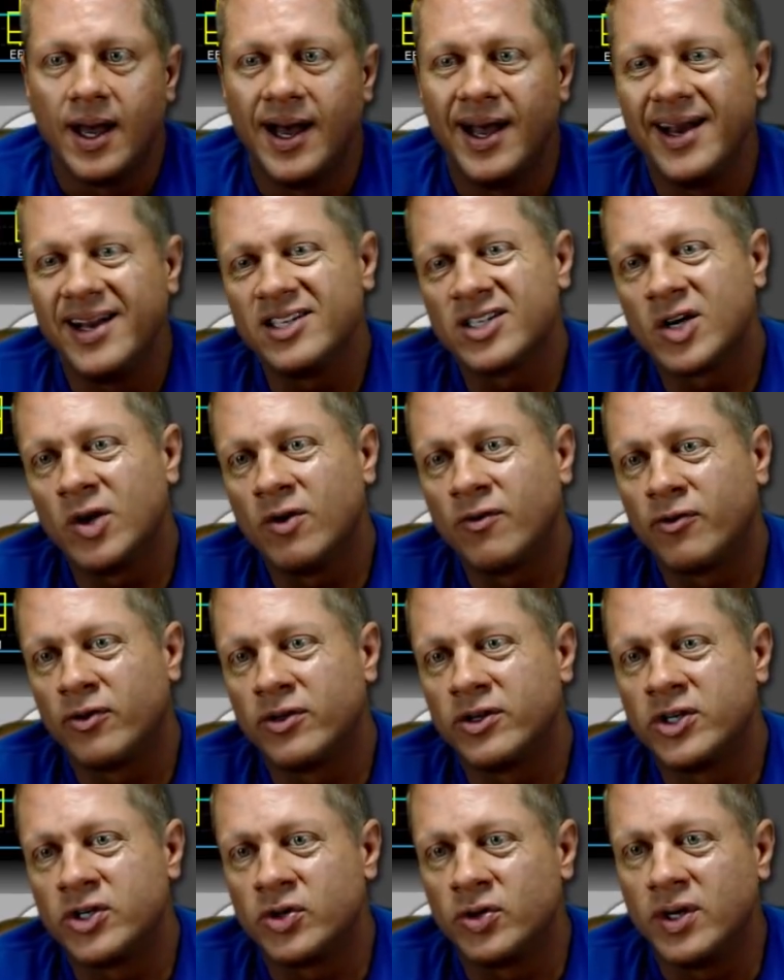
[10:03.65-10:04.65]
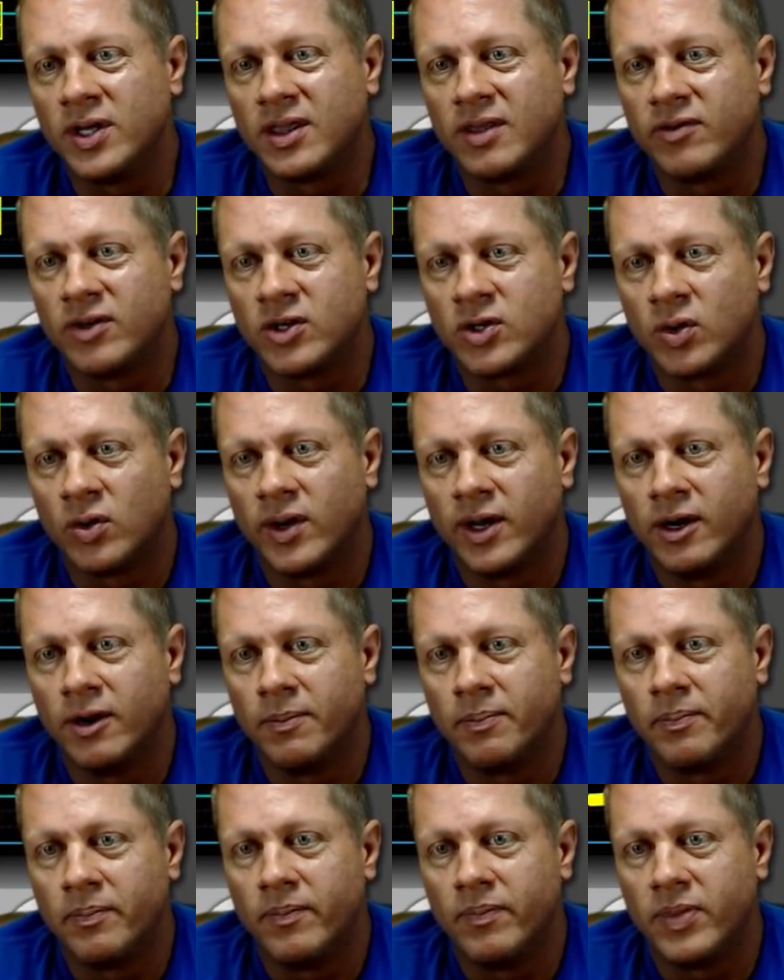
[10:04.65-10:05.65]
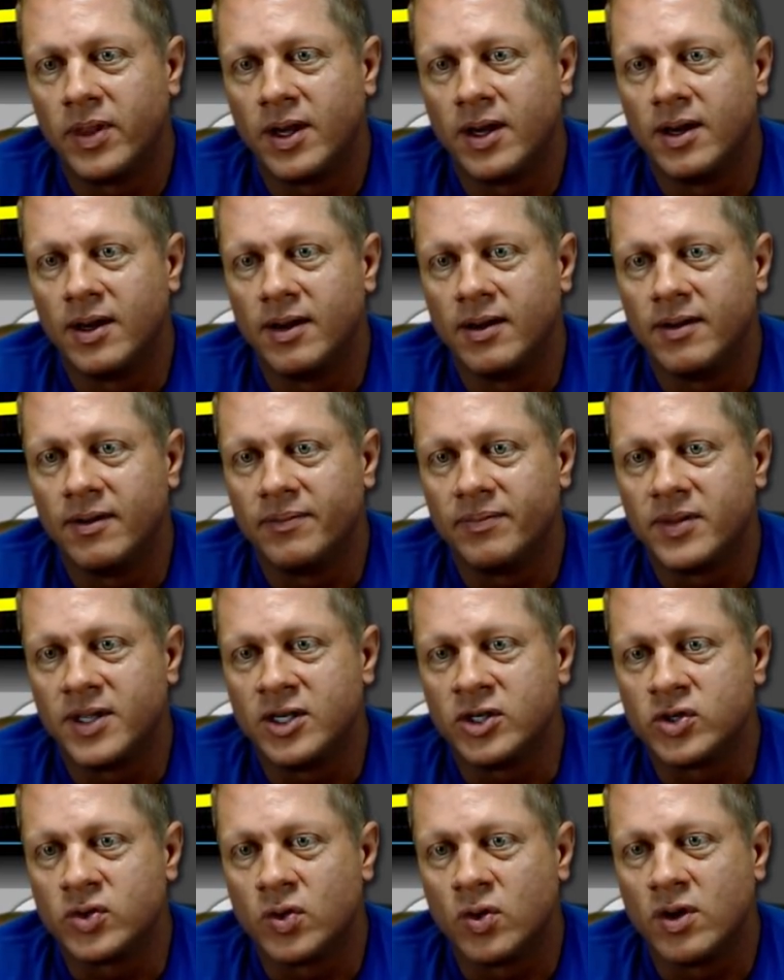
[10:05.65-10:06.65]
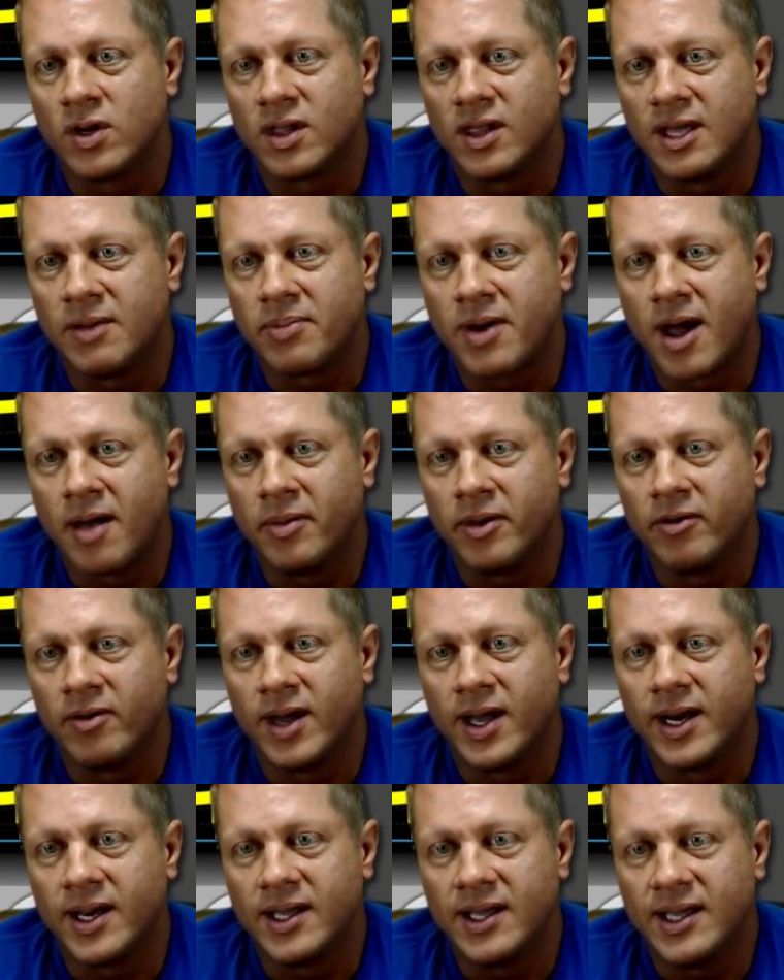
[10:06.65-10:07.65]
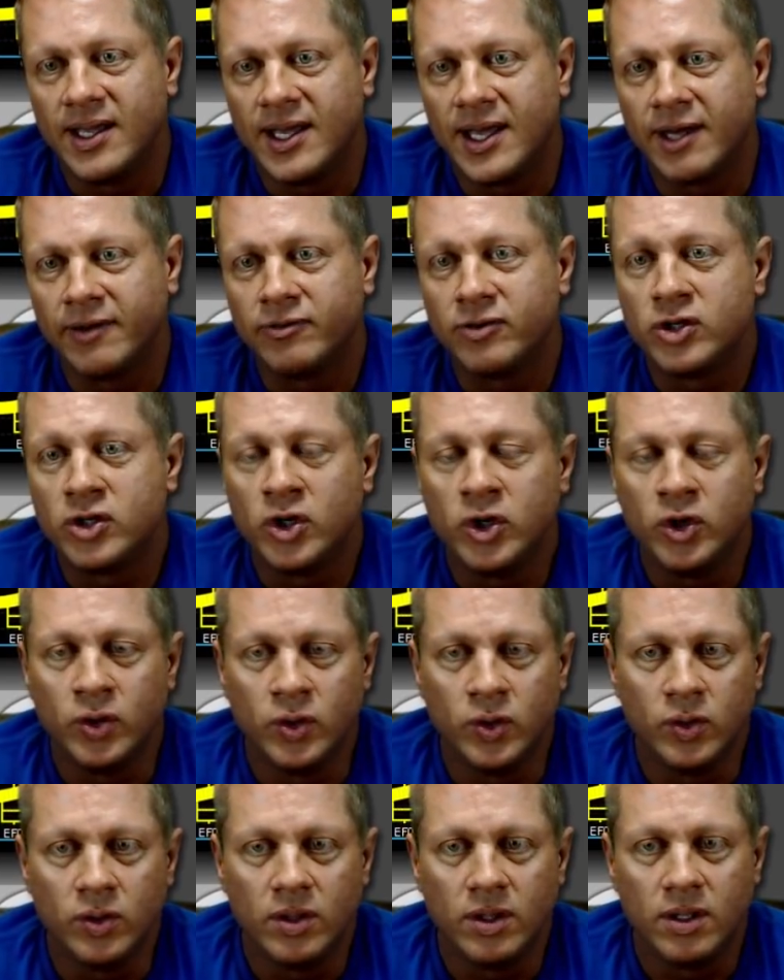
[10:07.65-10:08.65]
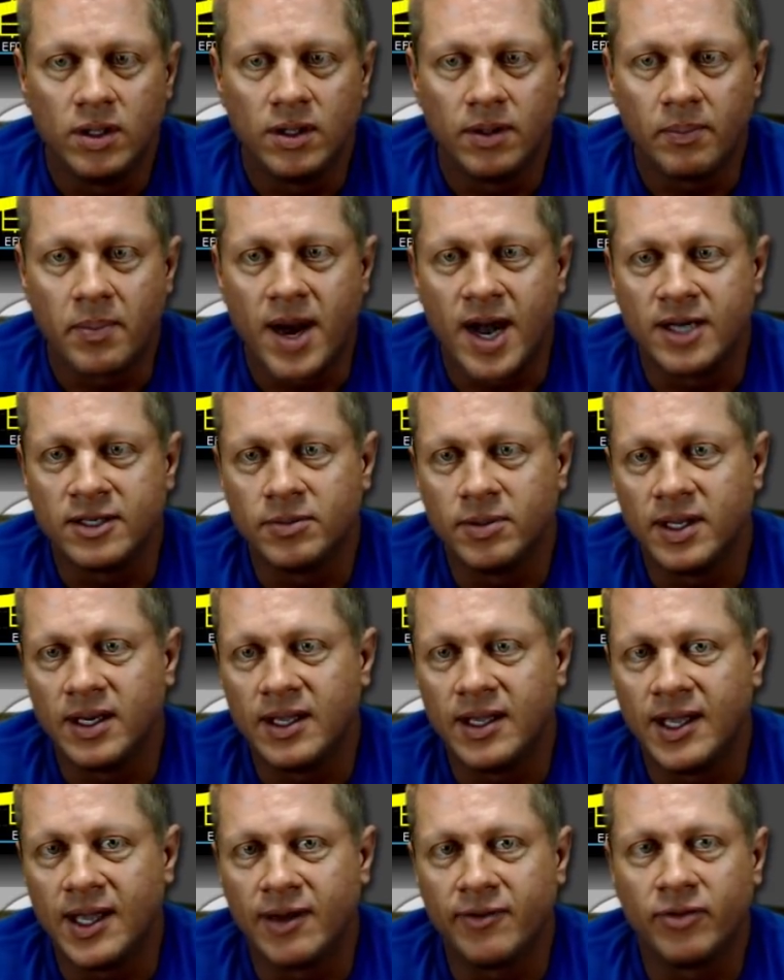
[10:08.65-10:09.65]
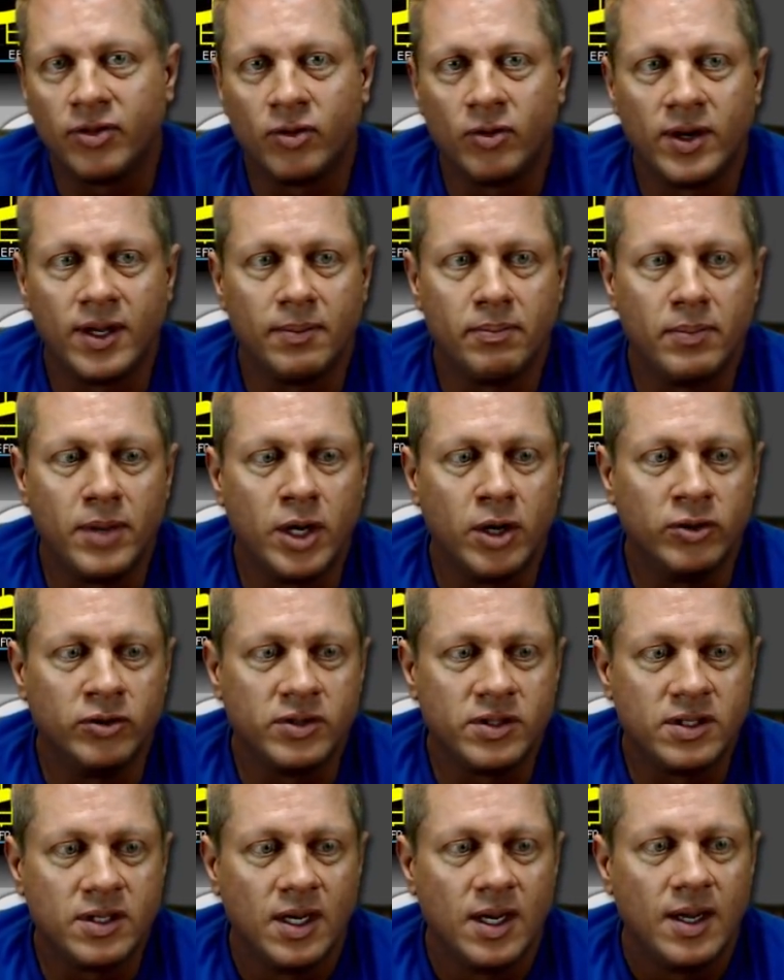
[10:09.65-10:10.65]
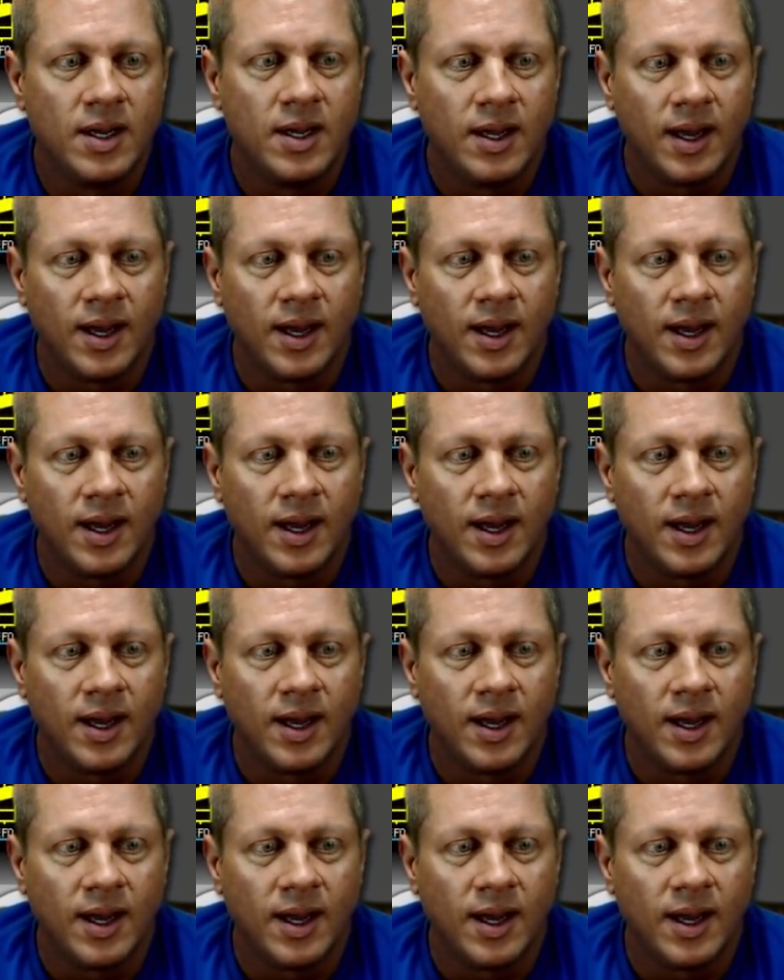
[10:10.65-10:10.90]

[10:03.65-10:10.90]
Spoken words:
And it's going for the strength of a tornado historically probably around an EF2, possibly an EF3 at most.